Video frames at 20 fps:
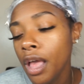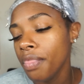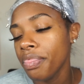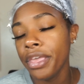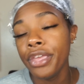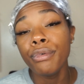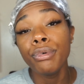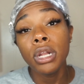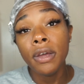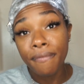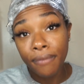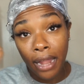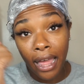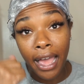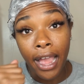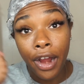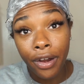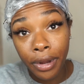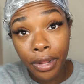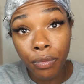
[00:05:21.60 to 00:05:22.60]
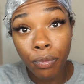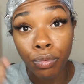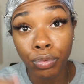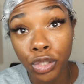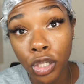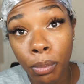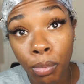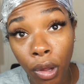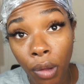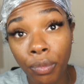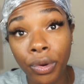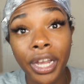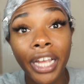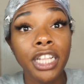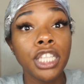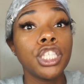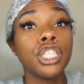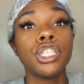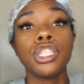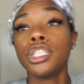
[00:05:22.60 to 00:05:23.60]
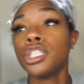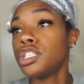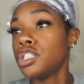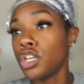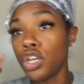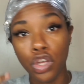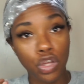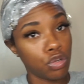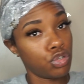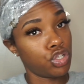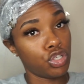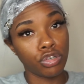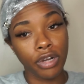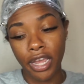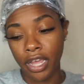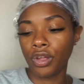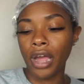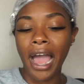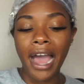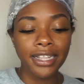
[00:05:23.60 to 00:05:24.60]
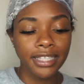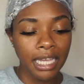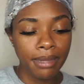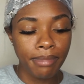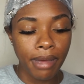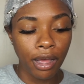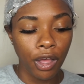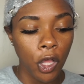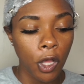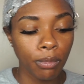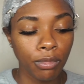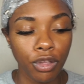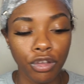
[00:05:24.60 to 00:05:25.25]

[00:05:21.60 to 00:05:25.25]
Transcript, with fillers: then you're going to flat iron it to the point where it's so straight i take my comb